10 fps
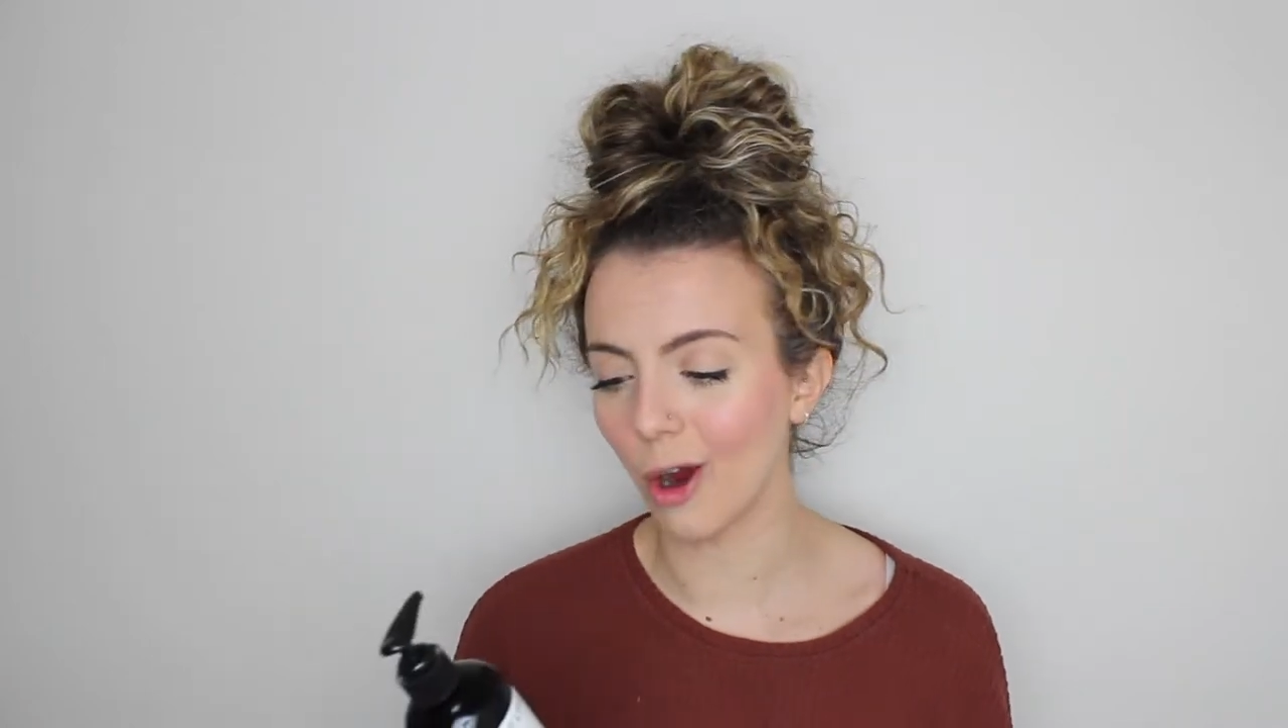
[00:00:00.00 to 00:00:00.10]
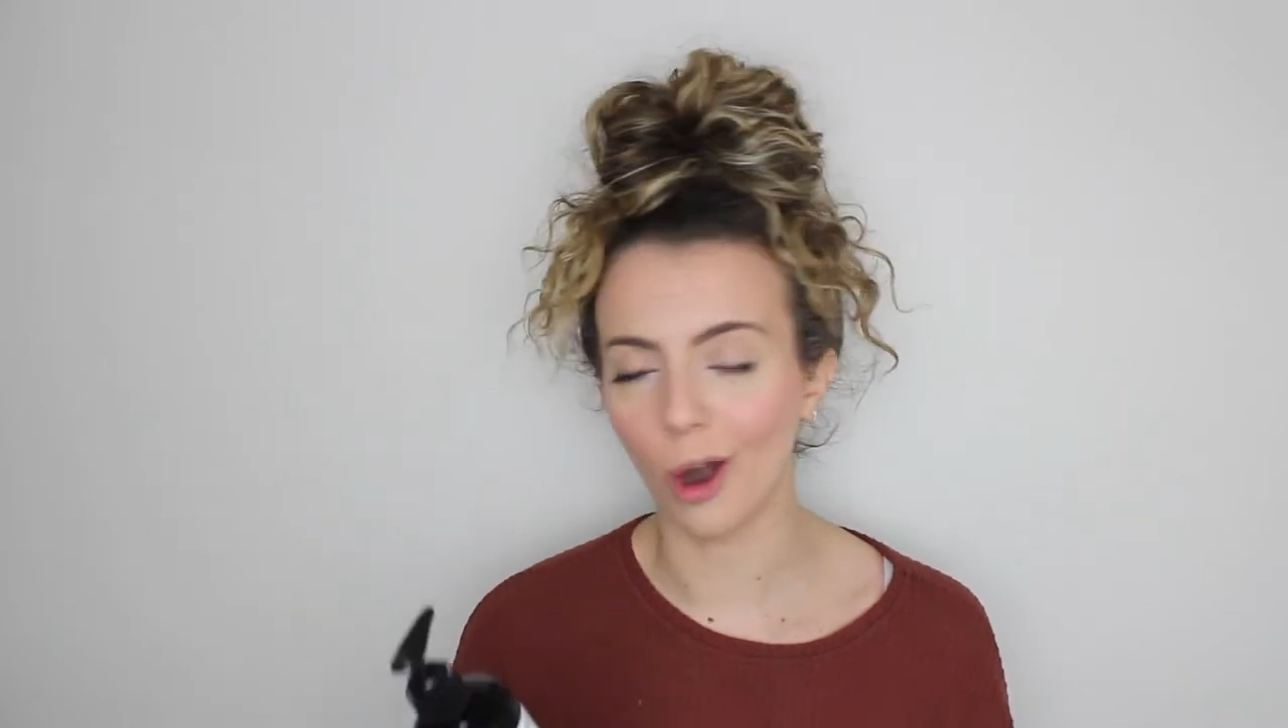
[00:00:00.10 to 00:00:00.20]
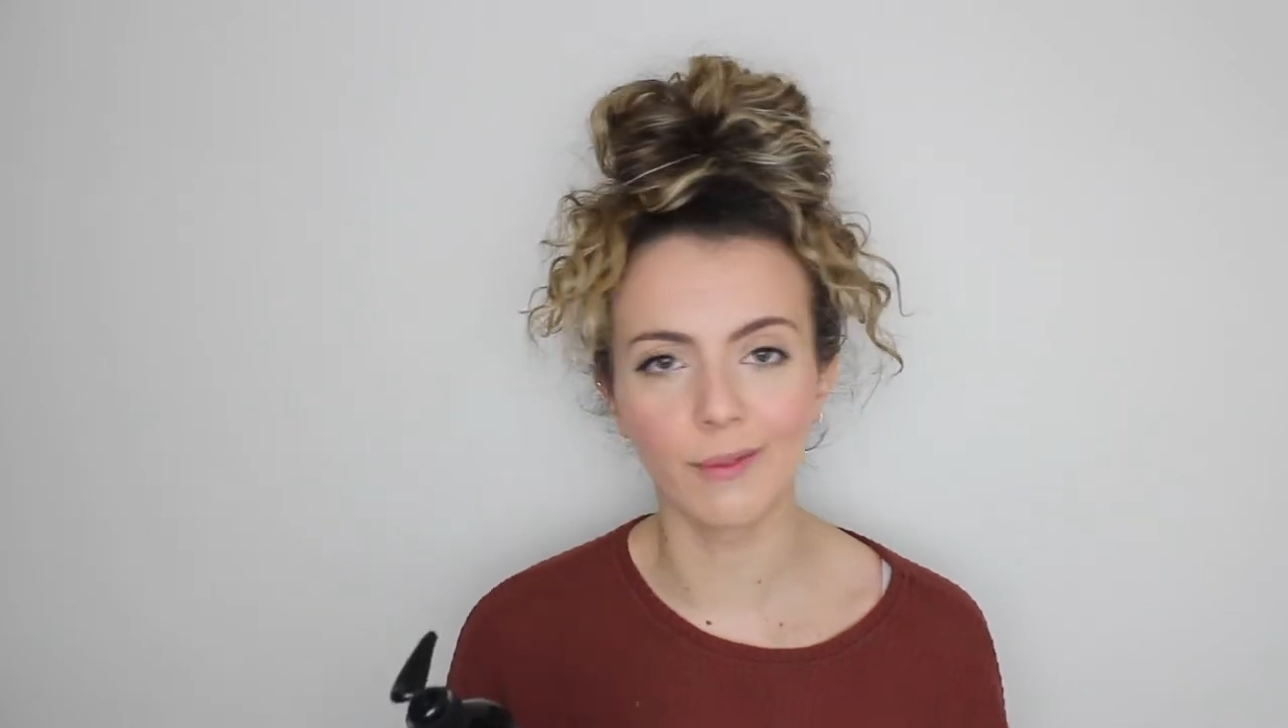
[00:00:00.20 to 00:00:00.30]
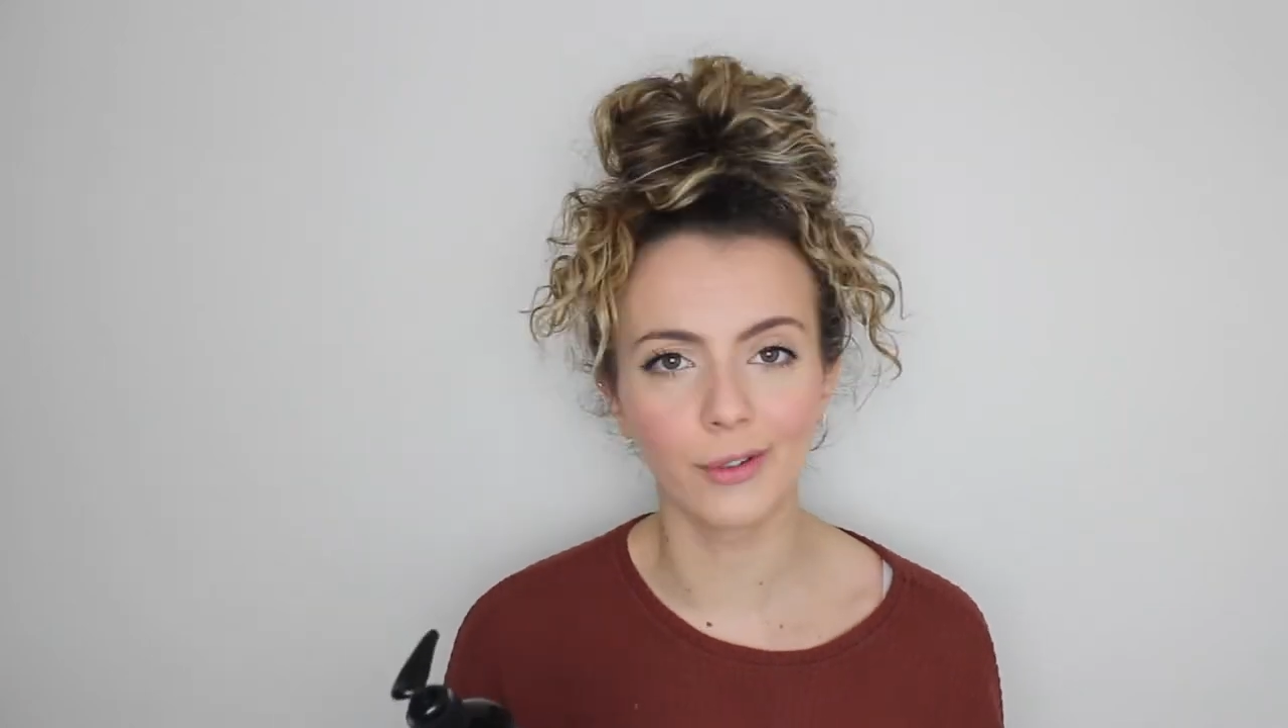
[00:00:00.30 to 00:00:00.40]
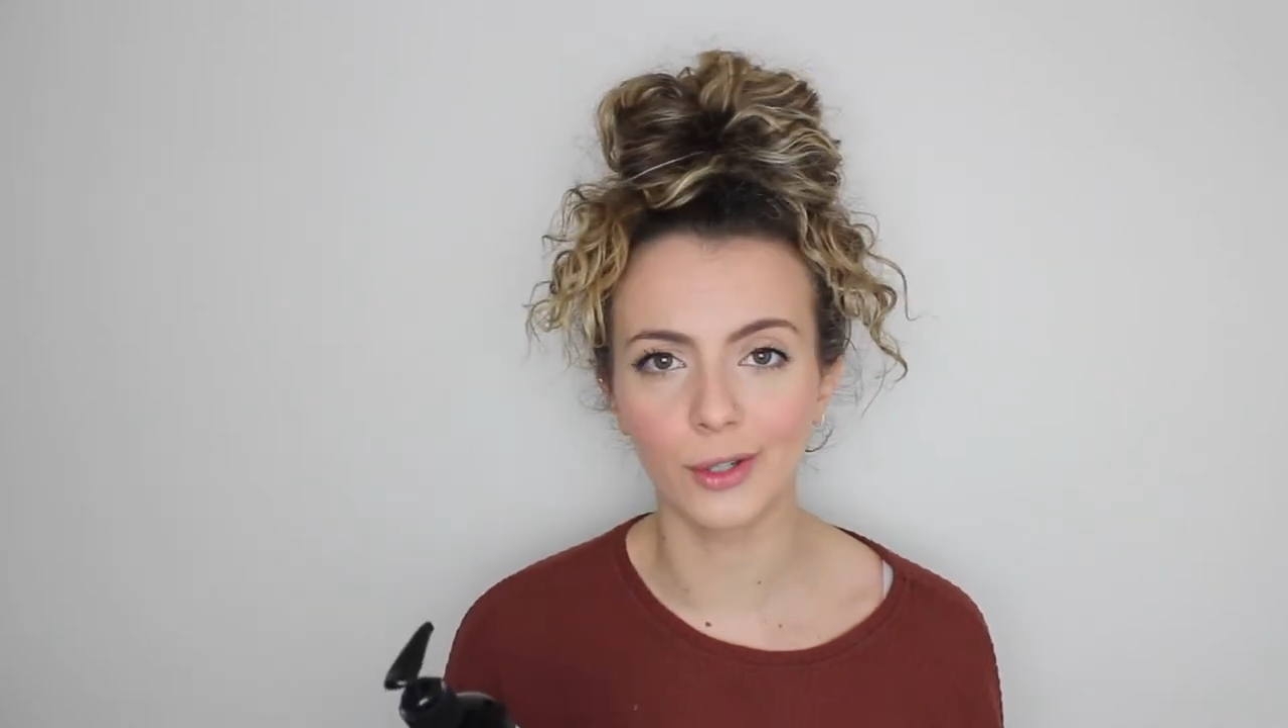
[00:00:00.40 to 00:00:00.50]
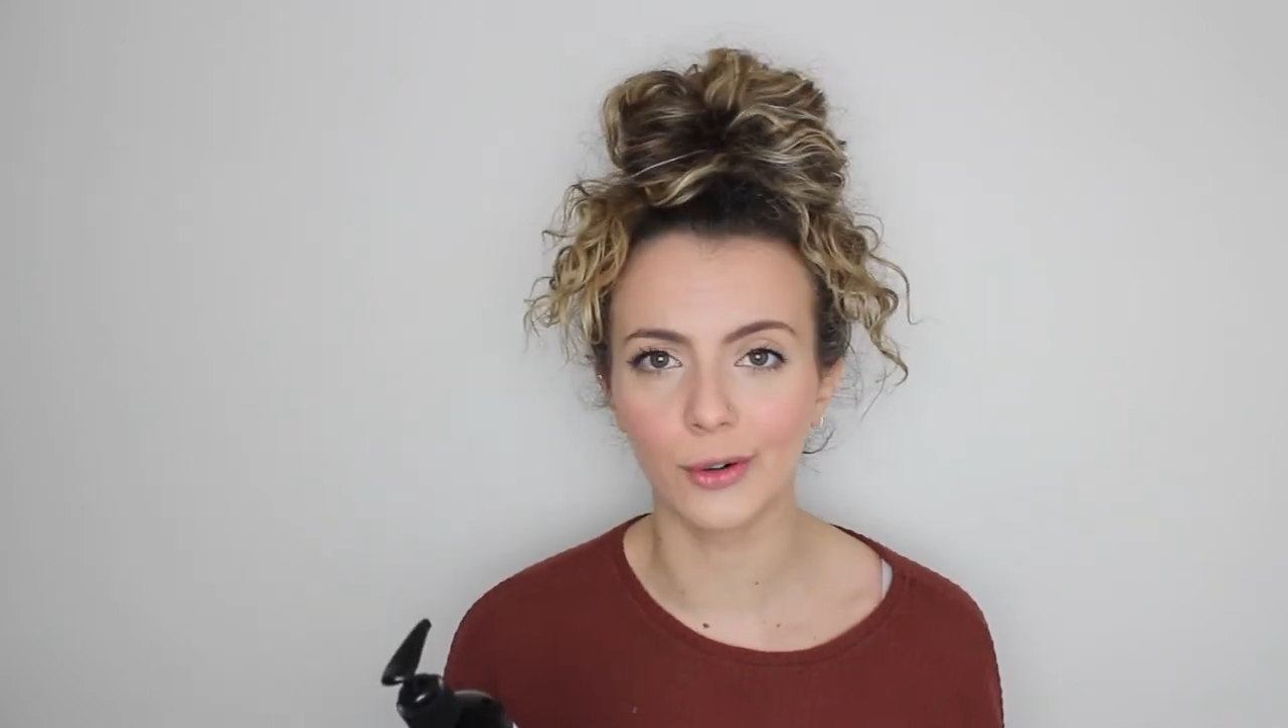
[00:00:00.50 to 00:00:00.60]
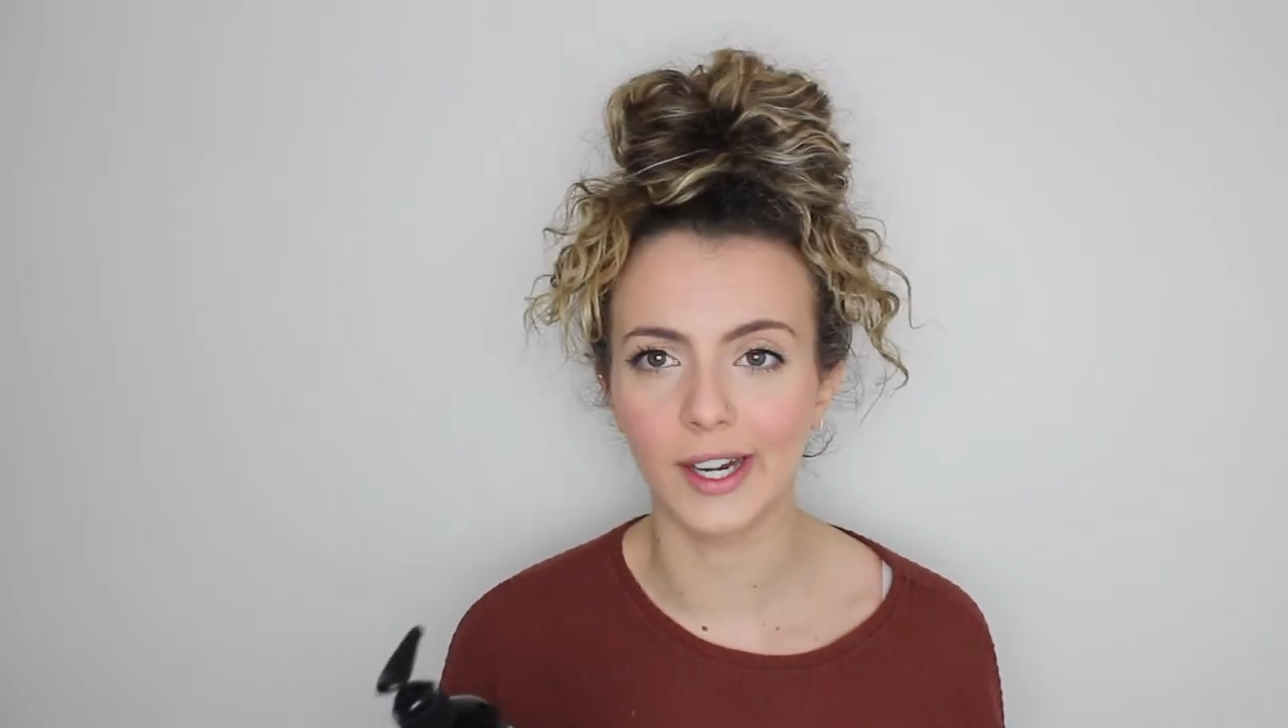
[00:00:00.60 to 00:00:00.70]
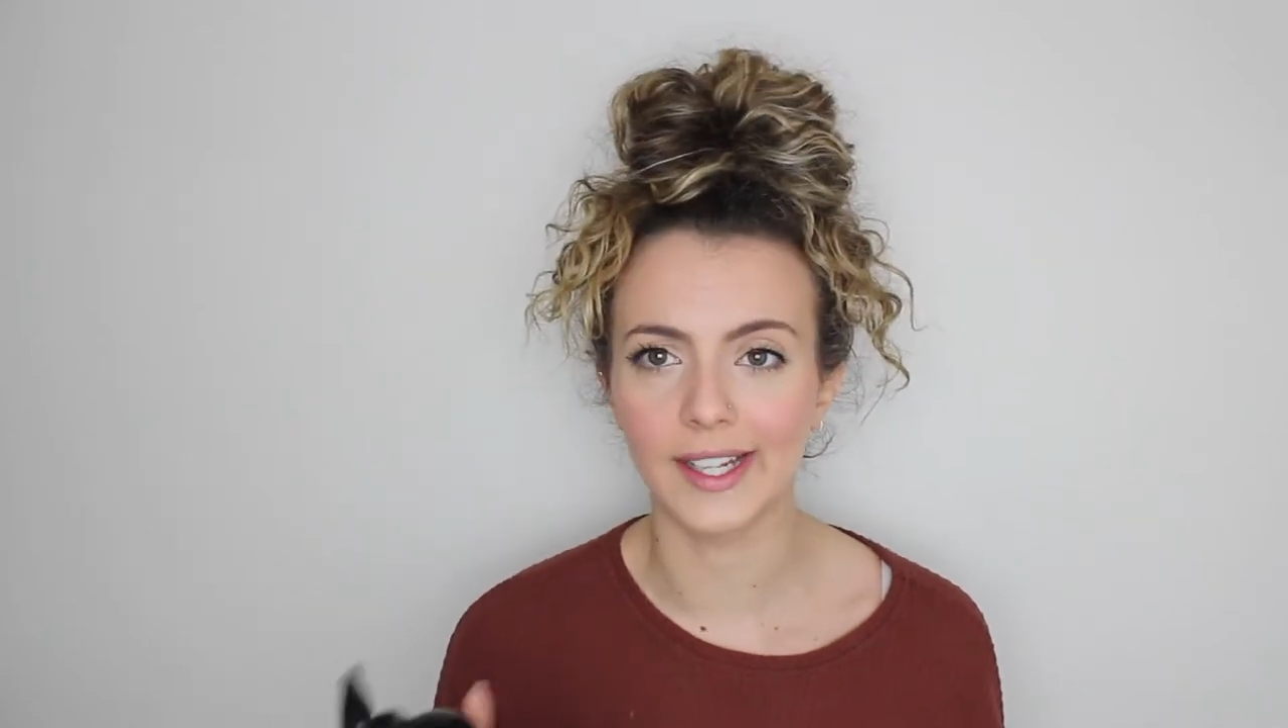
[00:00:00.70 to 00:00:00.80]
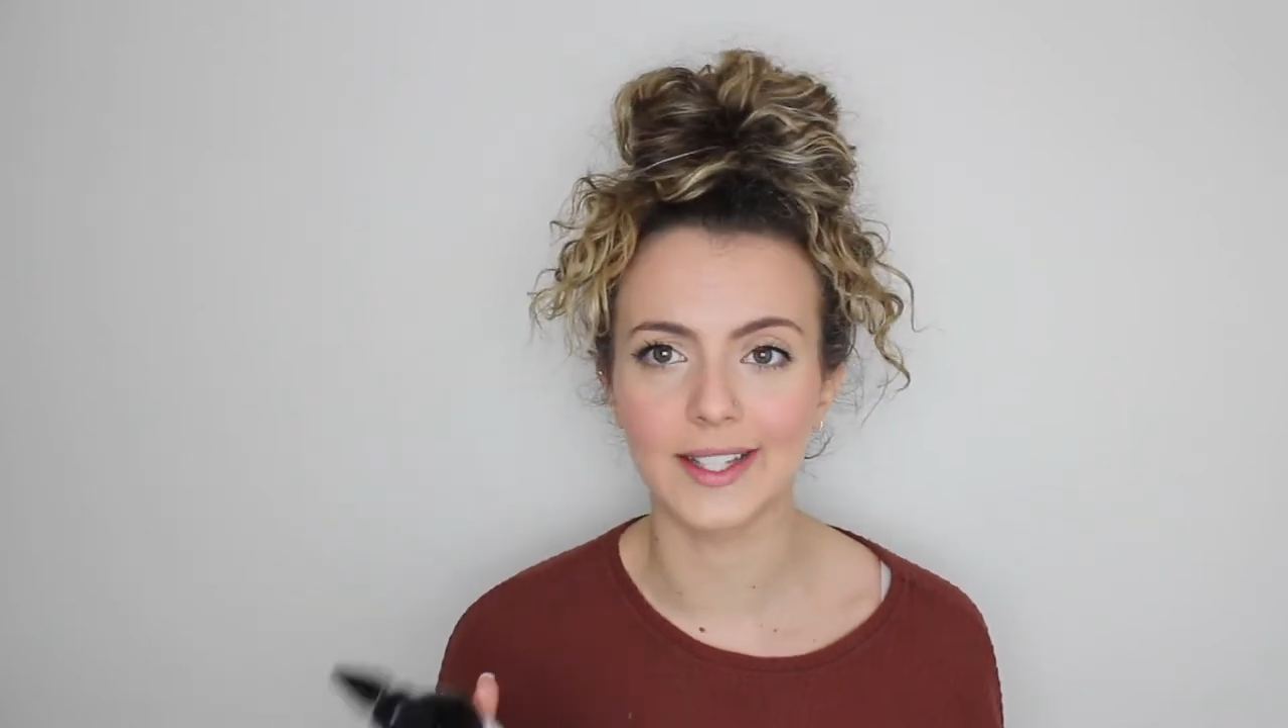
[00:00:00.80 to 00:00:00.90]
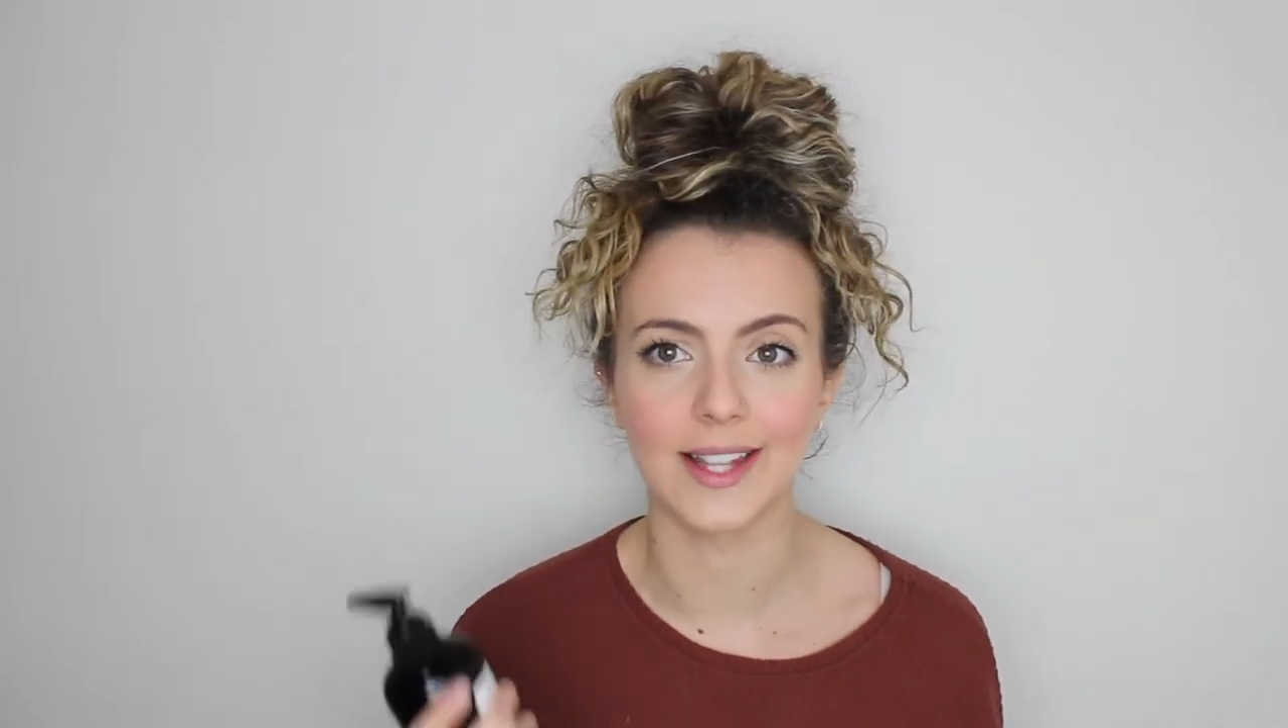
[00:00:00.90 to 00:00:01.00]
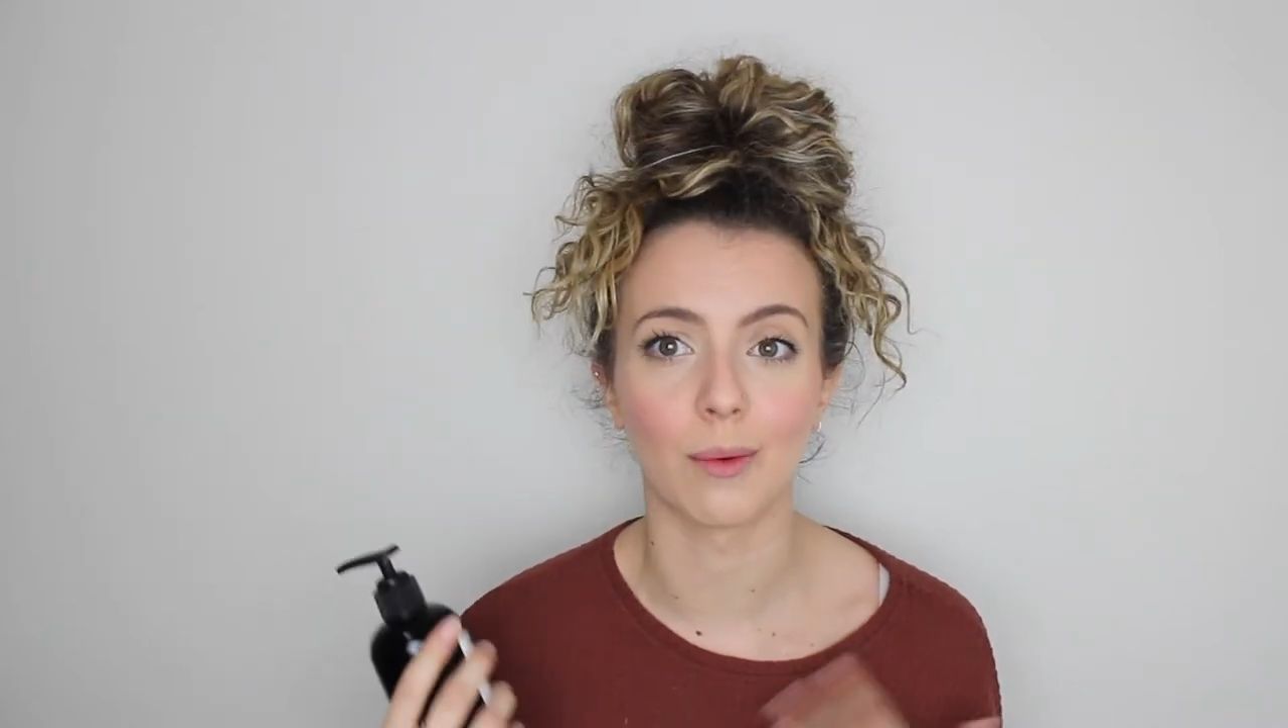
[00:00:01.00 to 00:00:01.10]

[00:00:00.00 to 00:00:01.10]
harmful ingredients that